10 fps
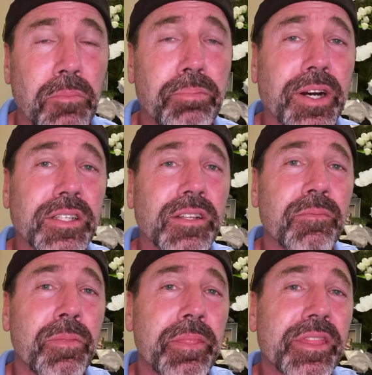But
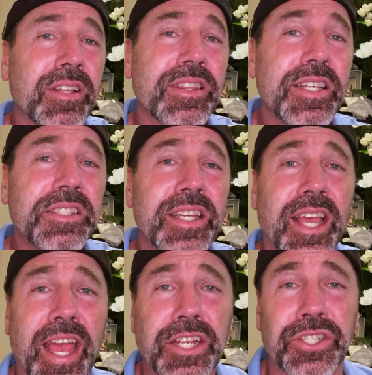the
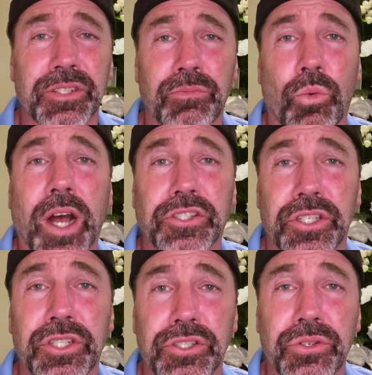listing agent wants
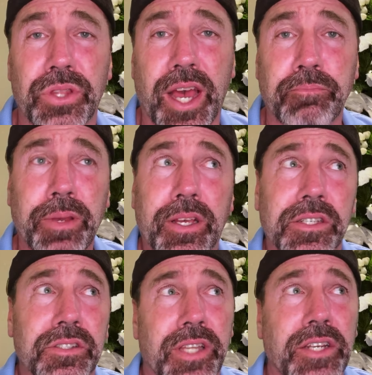you to do that
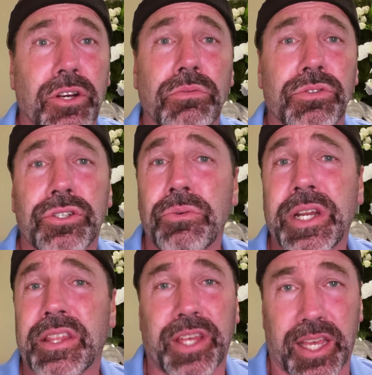because they don't do
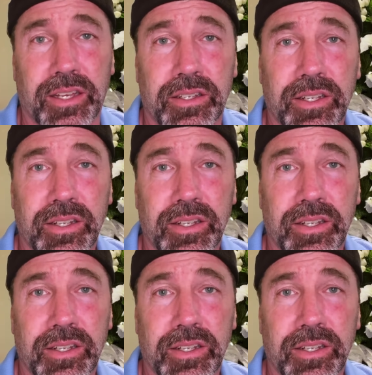anything.